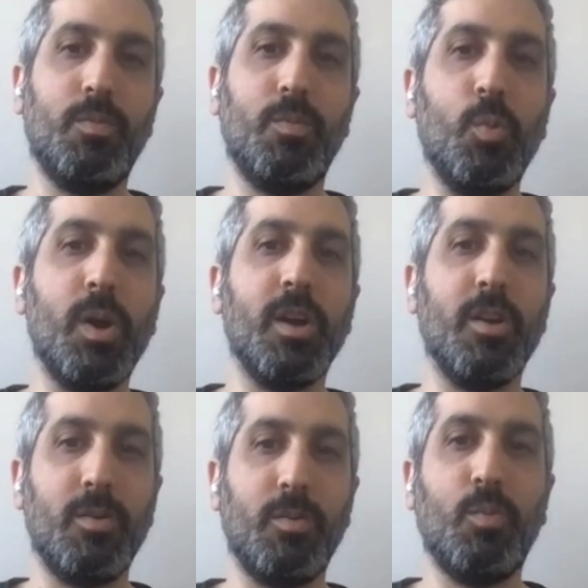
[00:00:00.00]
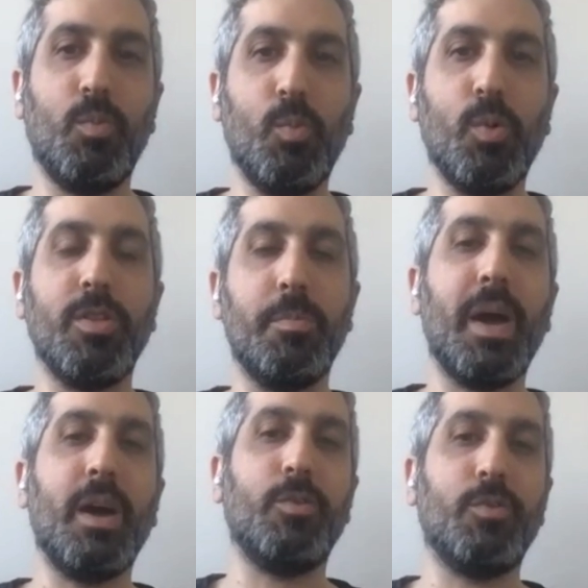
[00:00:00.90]
where the
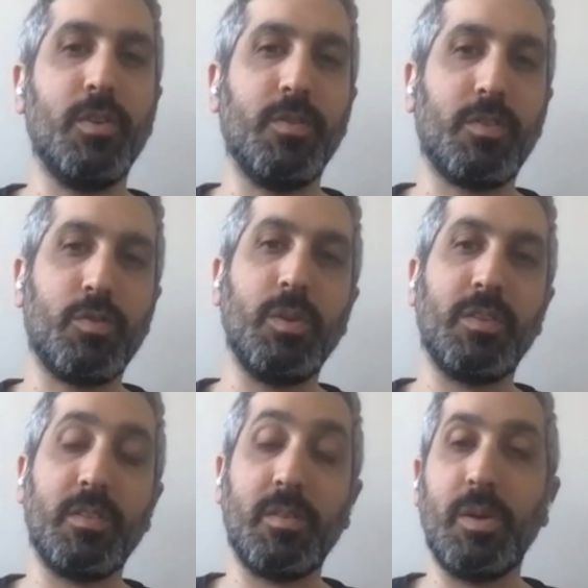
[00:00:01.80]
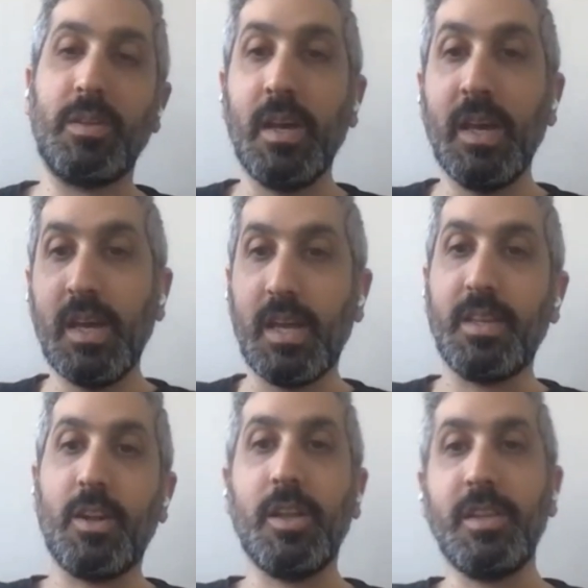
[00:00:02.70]
boundary of the streaming system is. And
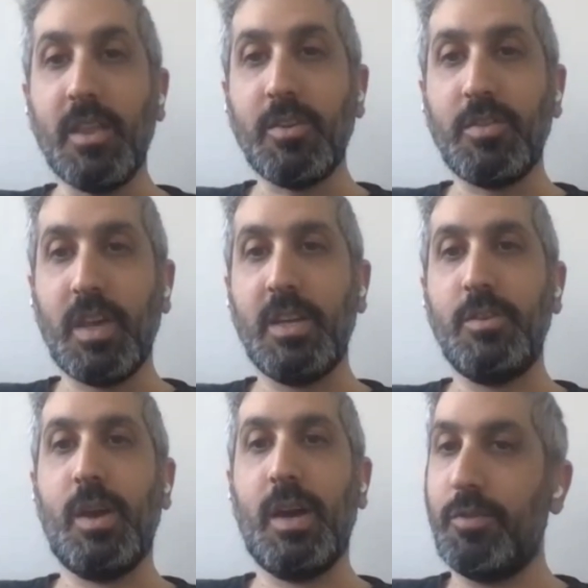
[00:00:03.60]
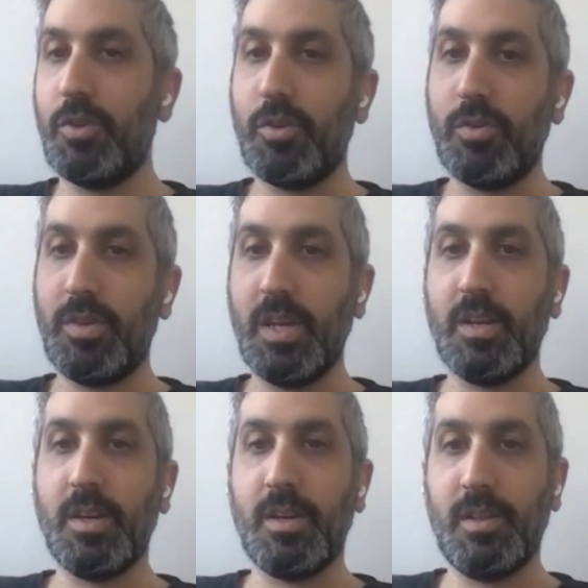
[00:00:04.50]
then on the other side, you have your
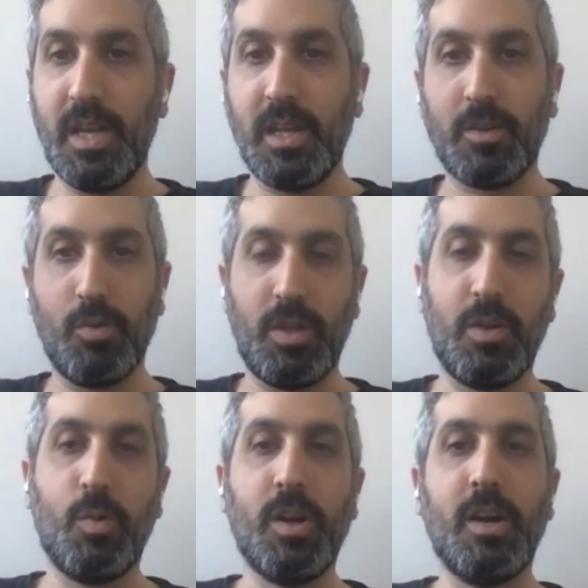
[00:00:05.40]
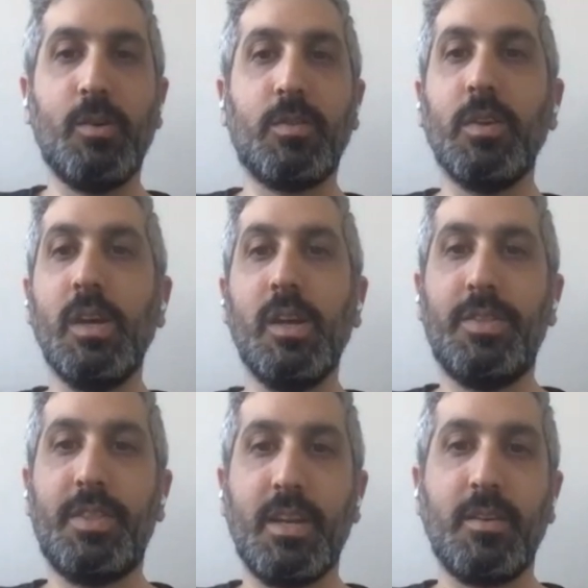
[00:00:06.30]
data lake or data warehouse
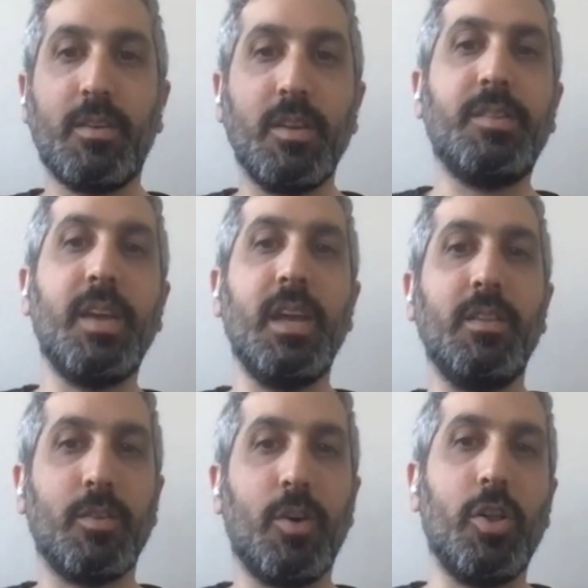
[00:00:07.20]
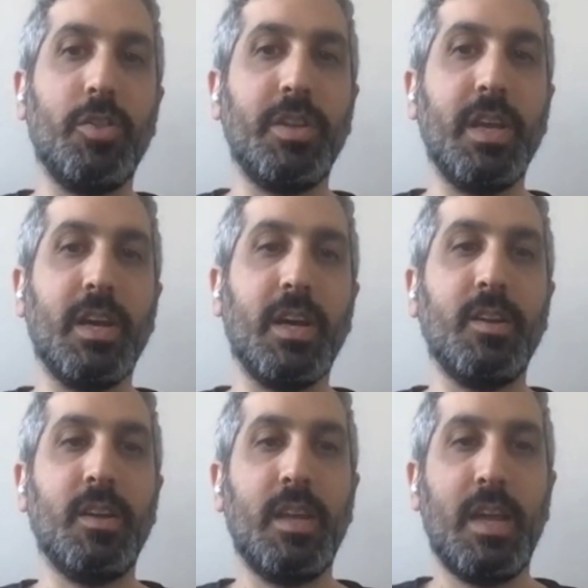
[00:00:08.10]
that contains all the data
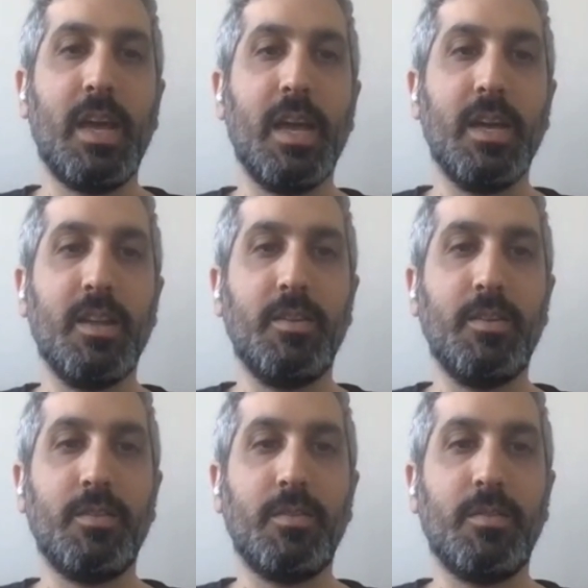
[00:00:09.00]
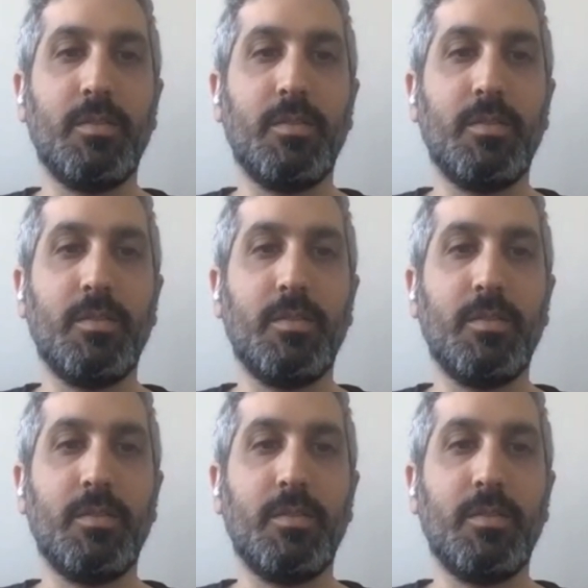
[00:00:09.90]
and